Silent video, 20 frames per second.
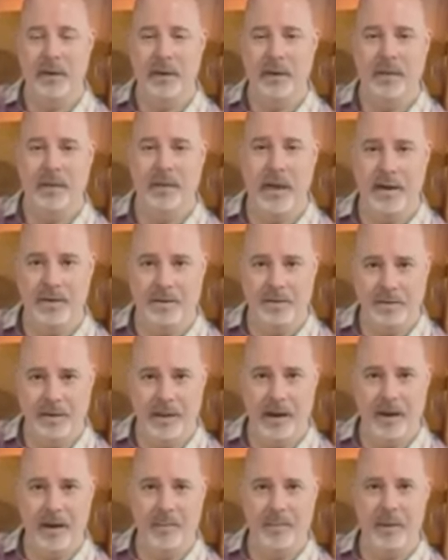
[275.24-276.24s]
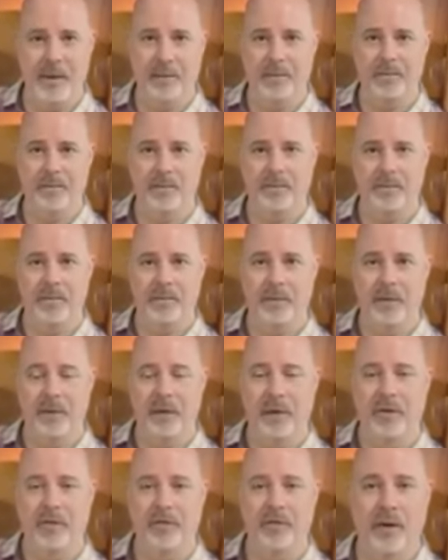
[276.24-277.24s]
That is the enemy
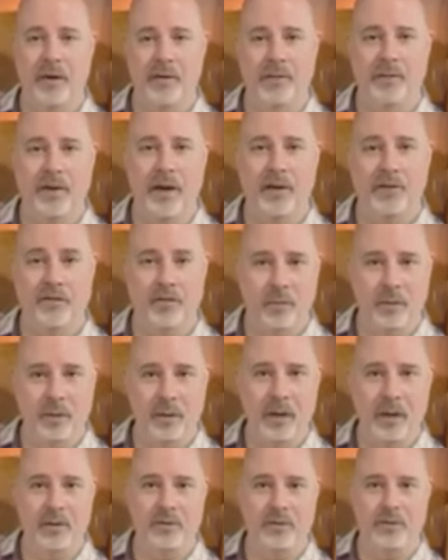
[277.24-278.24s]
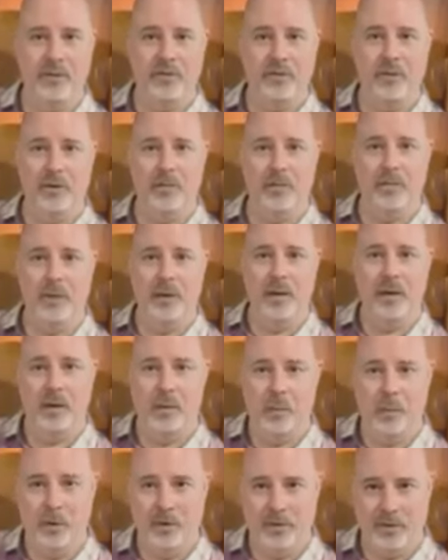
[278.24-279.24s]
trying to affect your relationship
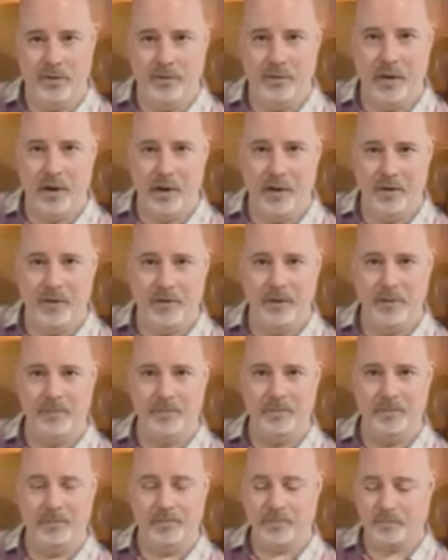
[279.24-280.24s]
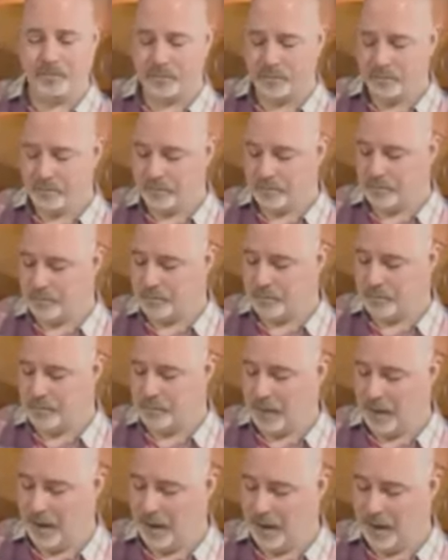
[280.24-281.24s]
with the Father.
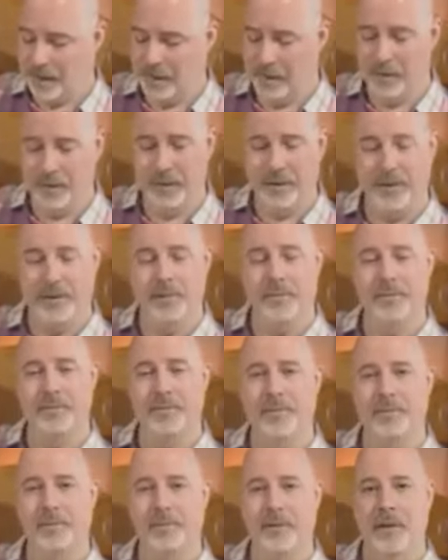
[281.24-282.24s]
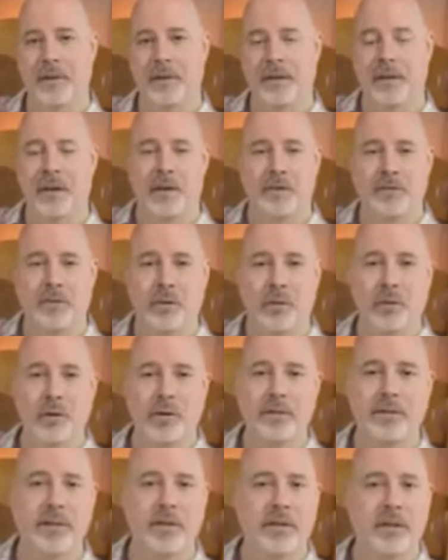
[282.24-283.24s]
Hallelujah. So who
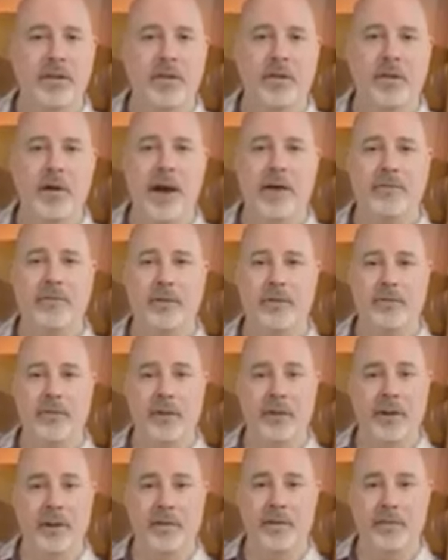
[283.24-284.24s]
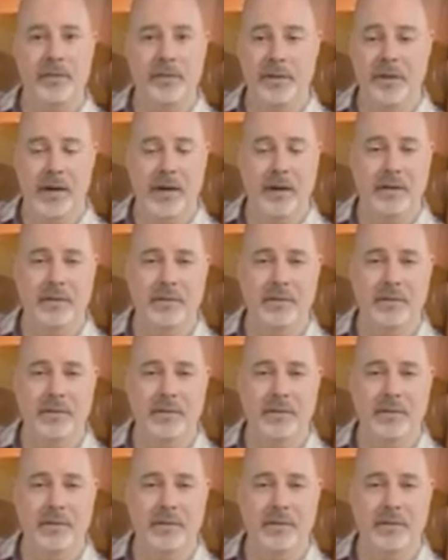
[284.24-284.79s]
is it that you have to forgive today?